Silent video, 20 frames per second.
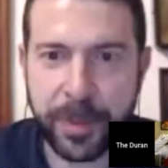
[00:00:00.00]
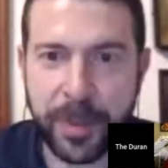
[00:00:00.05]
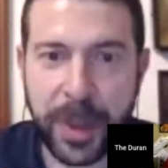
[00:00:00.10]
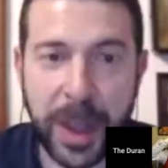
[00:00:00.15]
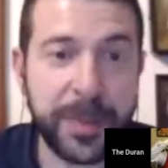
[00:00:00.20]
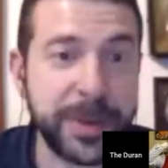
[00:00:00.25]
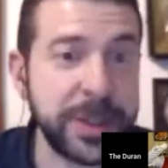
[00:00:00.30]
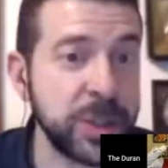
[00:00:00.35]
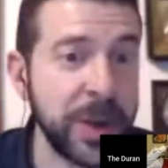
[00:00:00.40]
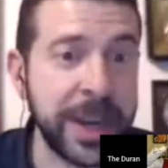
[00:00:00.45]

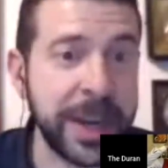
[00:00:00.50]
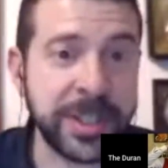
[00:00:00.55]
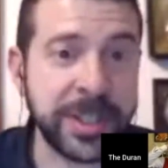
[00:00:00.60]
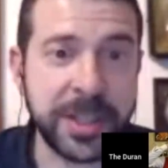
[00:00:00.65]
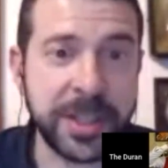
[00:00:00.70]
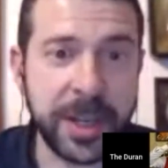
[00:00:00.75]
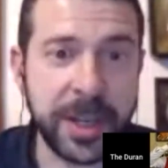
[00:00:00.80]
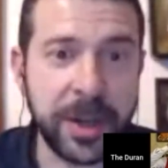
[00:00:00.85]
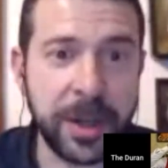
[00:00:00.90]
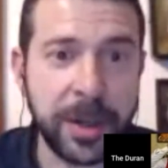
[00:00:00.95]
maybe strikes a
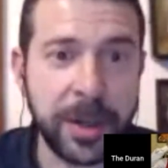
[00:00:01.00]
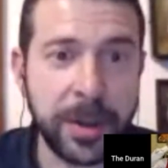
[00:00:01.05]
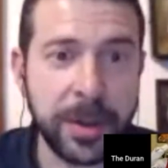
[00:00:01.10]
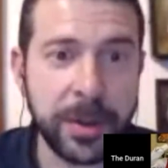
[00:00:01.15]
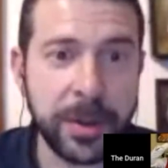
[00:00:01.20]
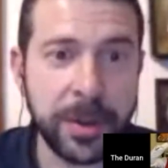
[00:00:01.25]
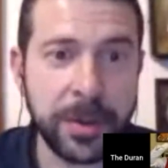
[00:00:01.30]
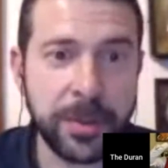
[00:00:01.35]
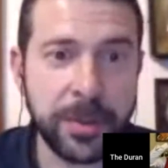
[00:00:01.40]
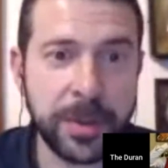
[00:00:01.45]
deal
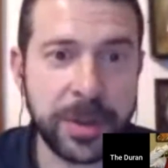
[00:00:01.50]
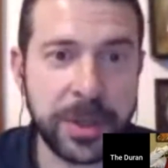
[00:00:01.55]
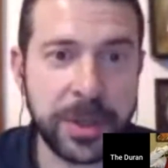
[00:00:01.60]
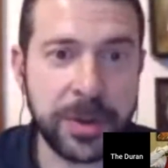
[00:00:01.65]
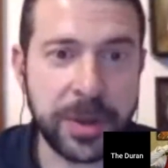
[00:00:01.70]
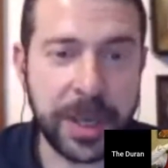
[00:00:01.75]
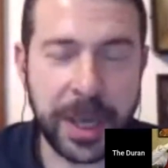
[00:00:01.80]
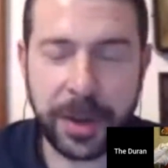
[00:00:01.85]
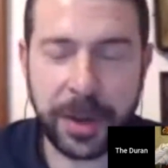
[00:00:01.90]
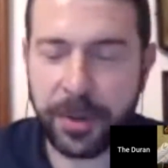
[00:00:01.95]
with the
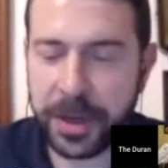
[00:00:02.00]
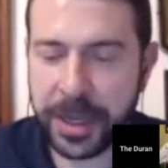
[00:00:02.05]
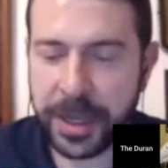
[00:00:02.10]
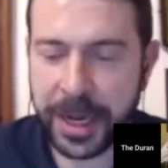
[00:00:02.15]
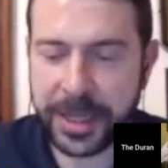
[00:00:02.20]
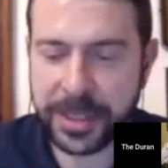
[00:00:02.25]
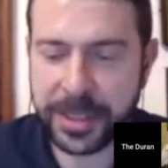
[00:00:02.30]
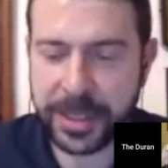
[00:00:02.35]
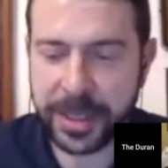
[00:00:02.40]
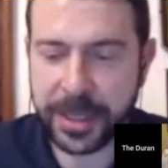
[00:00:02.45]
UK? What do you
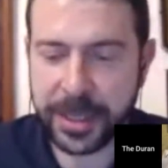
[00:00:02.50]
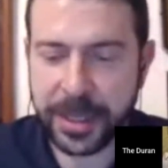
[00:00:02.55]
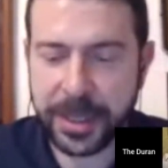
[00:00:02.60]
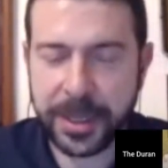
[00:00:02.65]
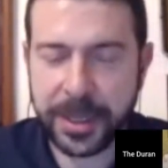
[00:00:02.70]
guys think?